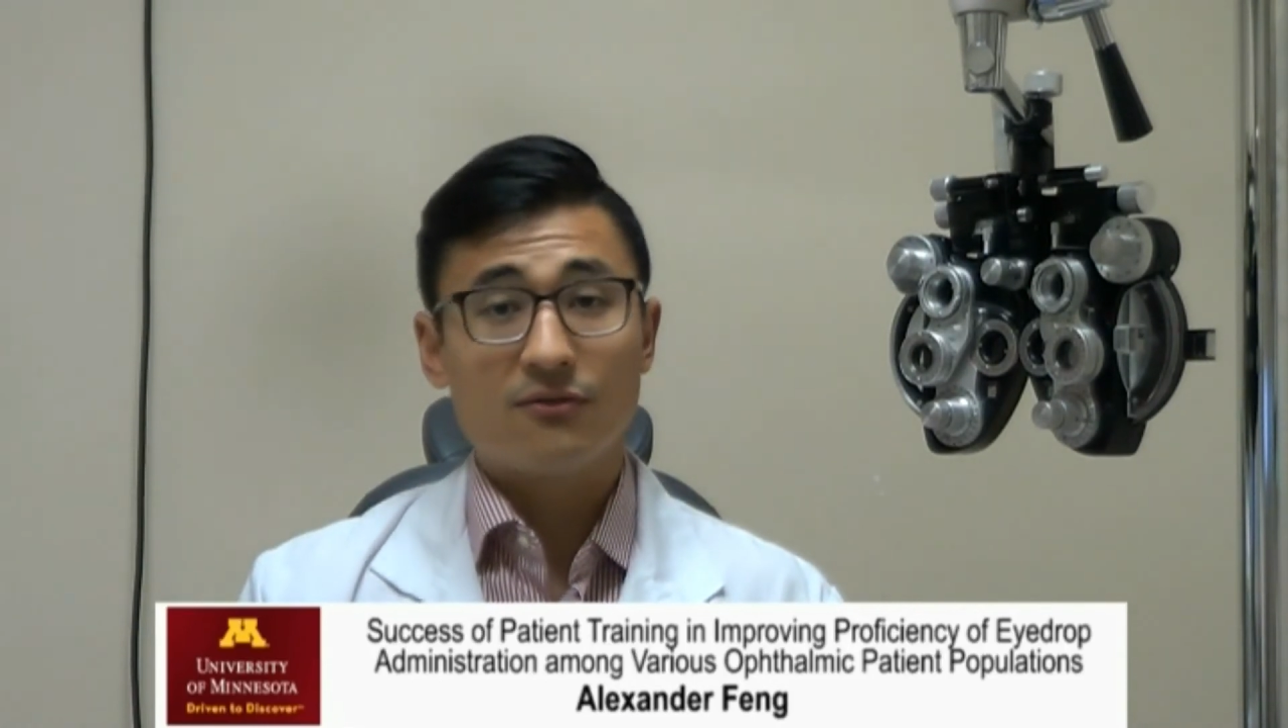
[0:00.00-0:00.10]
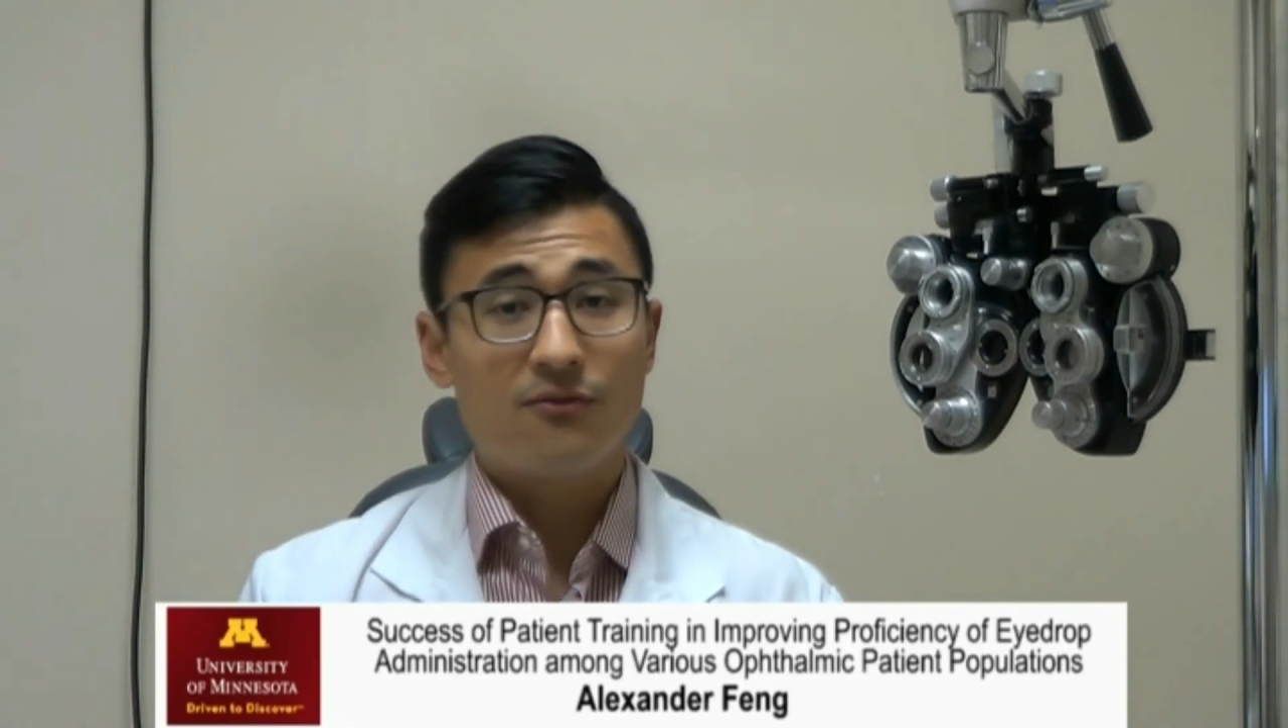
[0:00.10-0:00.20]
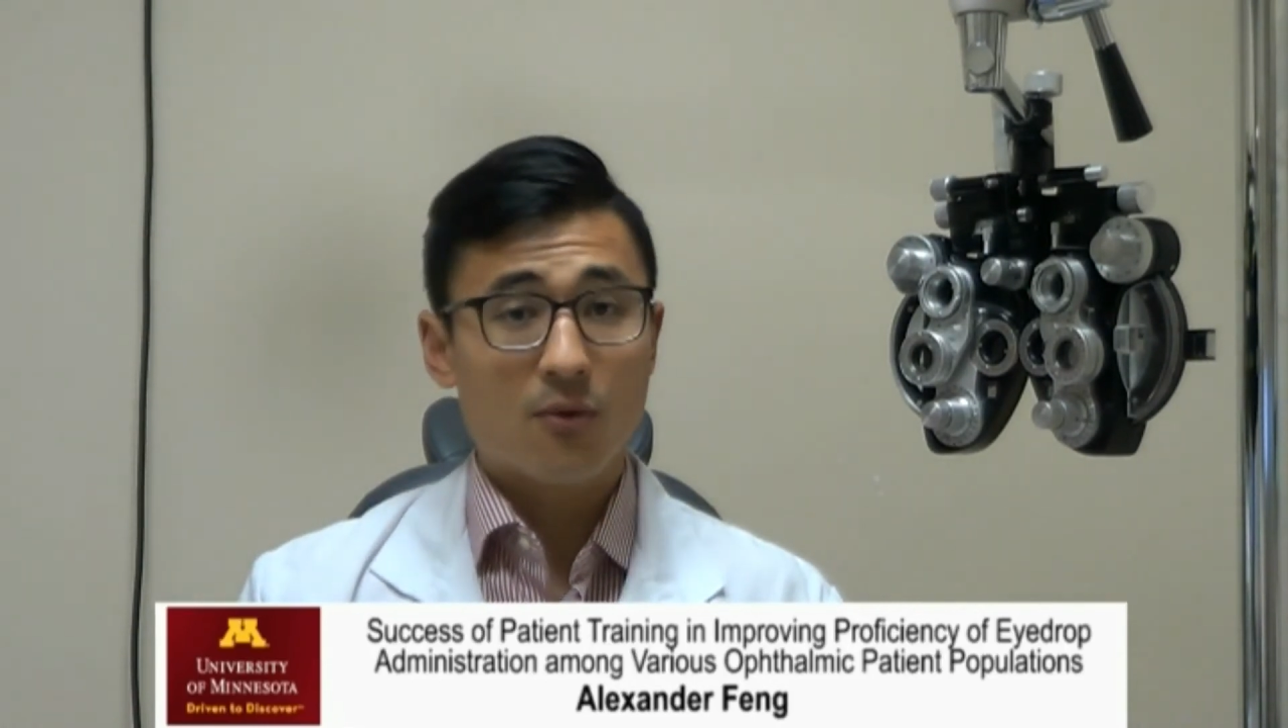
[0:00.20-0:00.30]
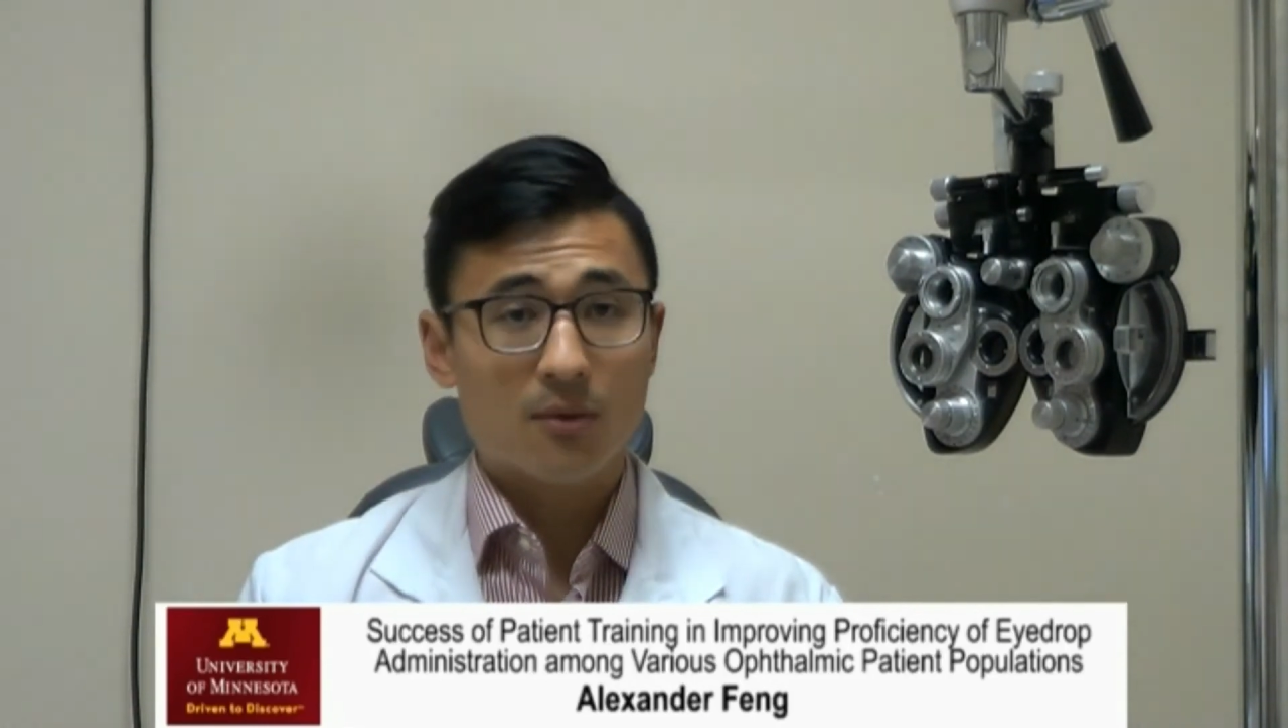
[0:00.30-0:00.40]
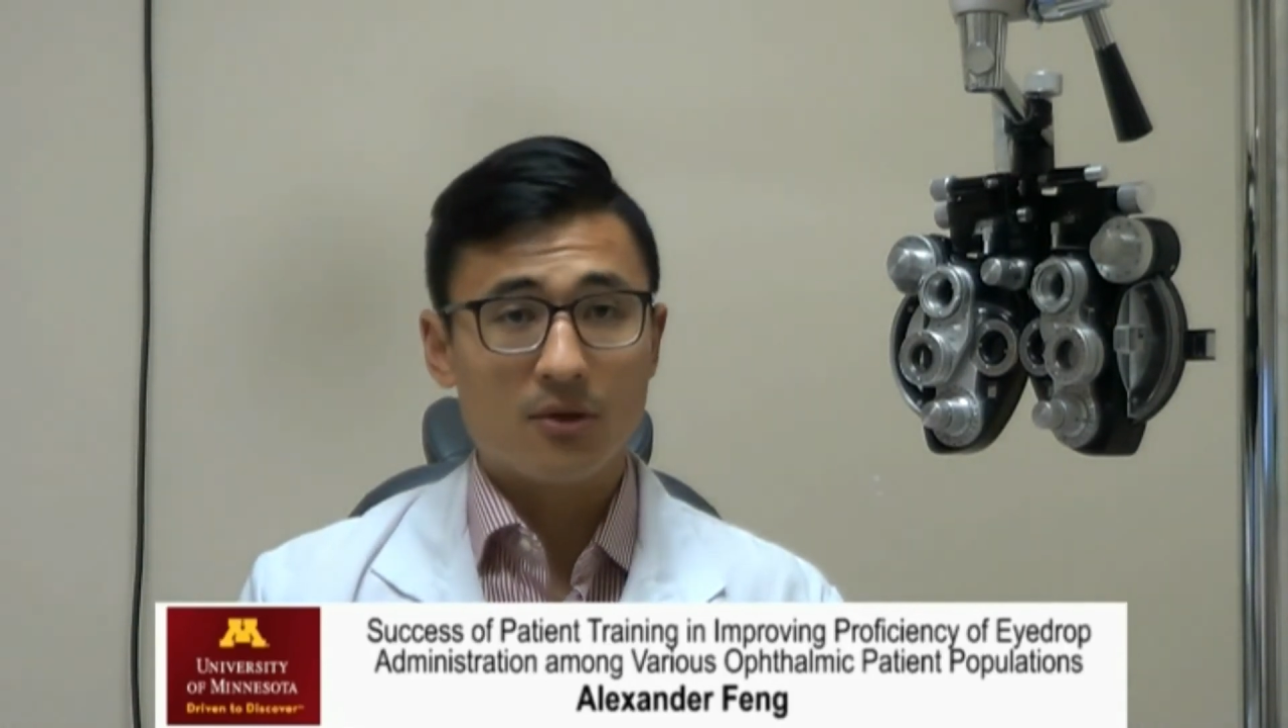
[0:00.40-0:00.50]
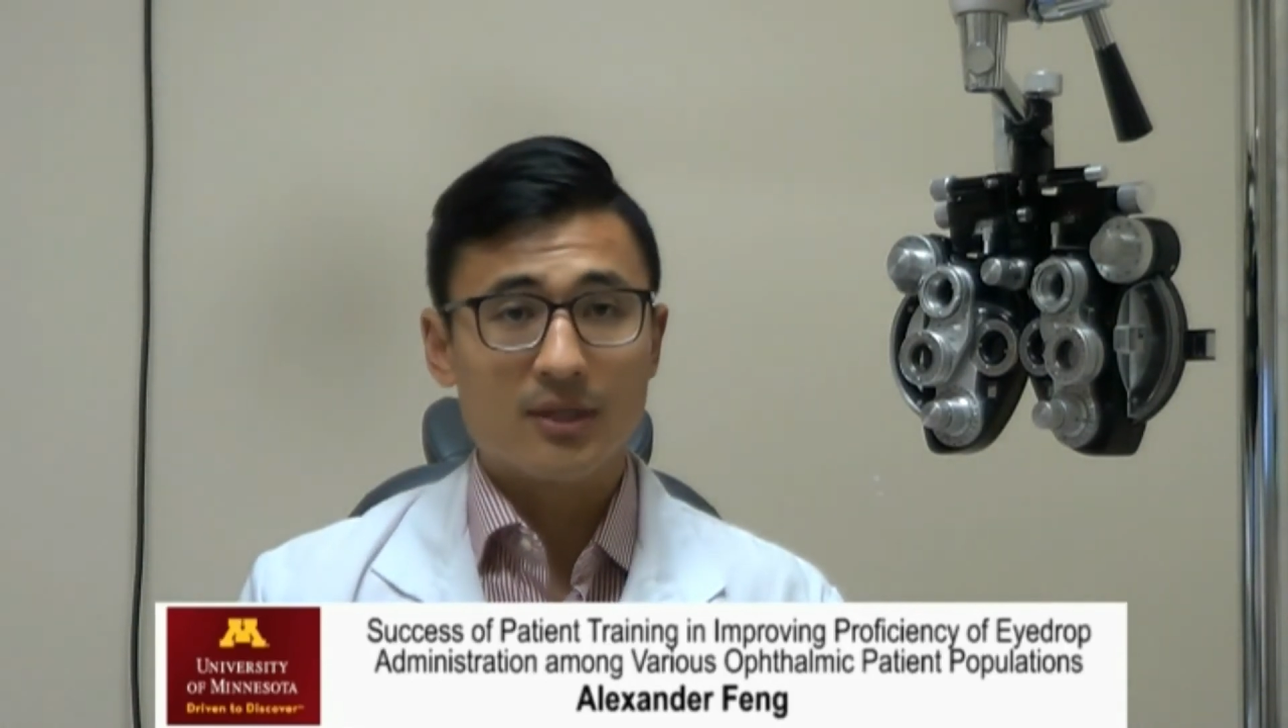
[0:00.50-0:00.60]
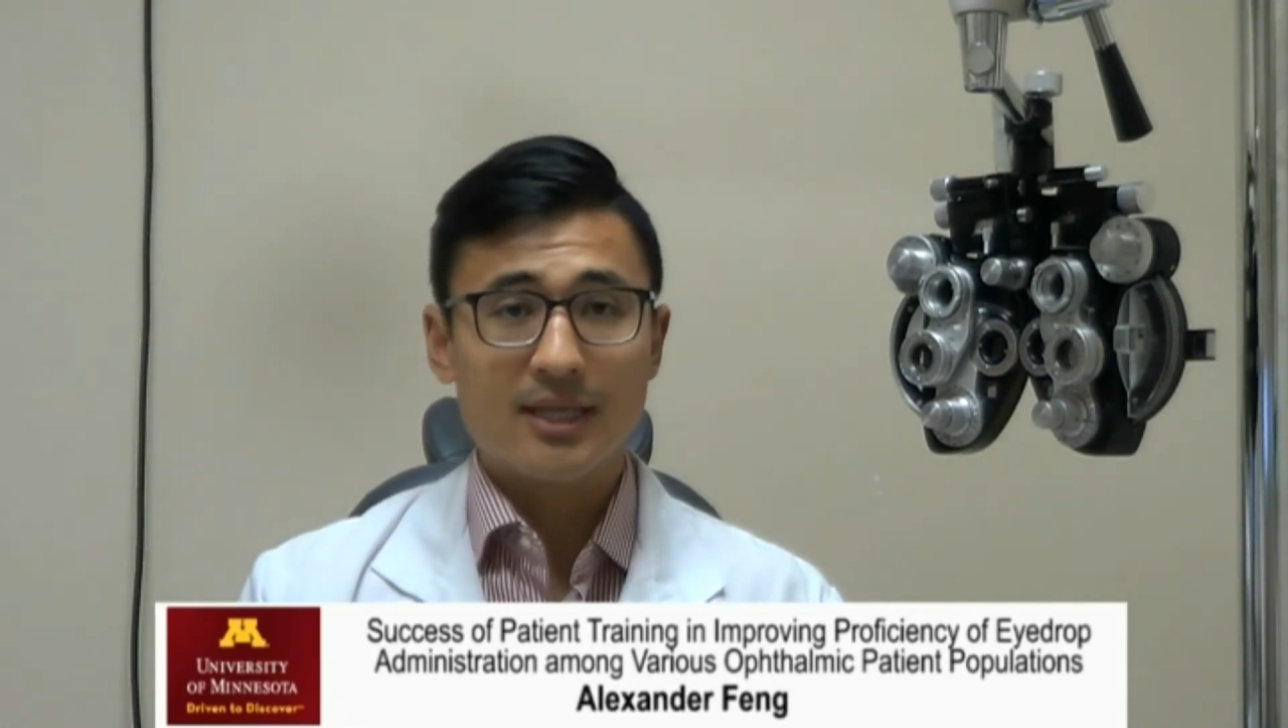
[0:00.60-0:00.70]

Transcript: formal